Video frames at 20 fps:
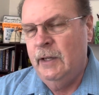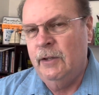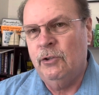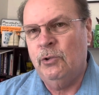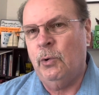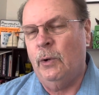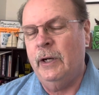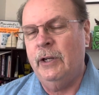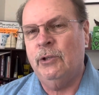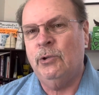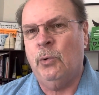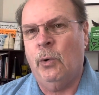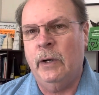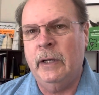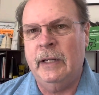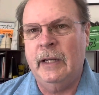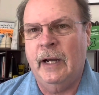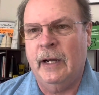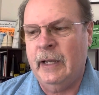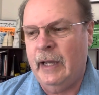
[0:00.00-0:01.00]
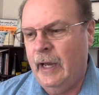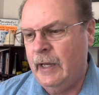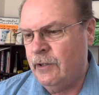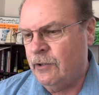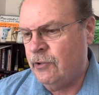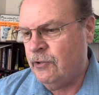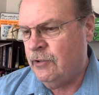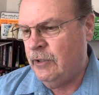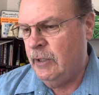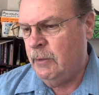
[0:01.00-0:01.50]
2020, I got a
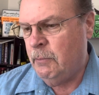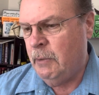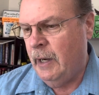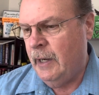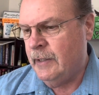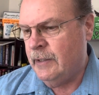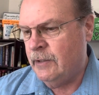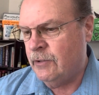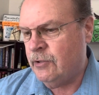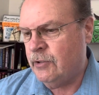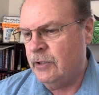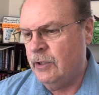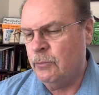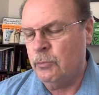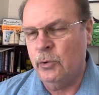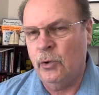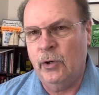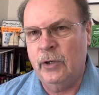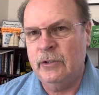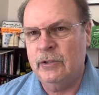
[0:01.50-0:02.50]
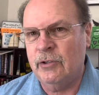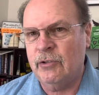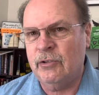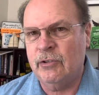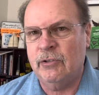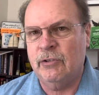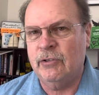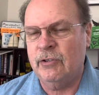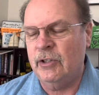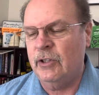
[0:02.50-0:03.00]
C-, and it really
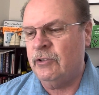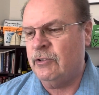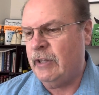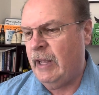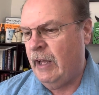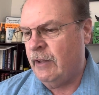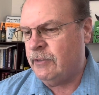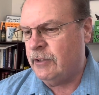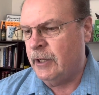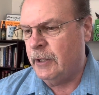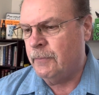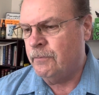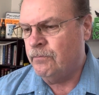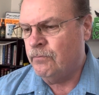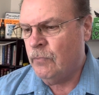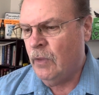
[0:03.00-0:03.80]
just sits out there.